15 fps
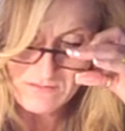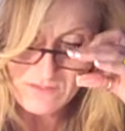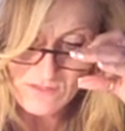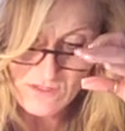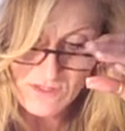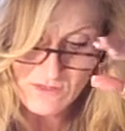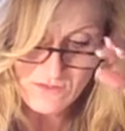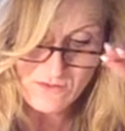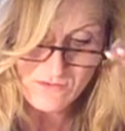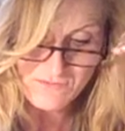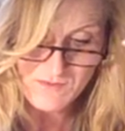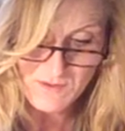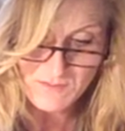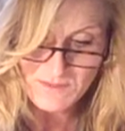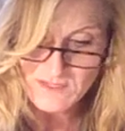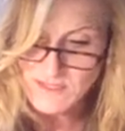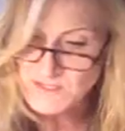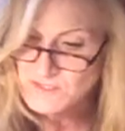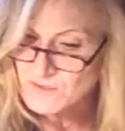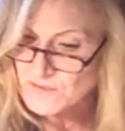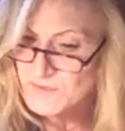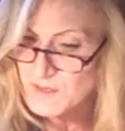look under
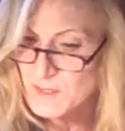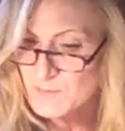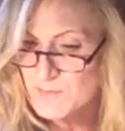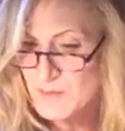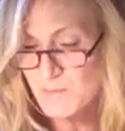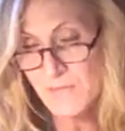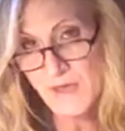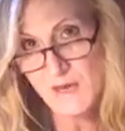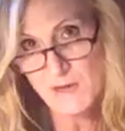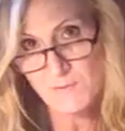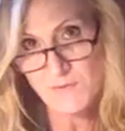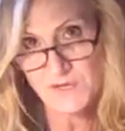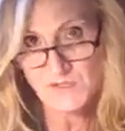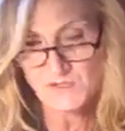pharmacological therapy. I'm back on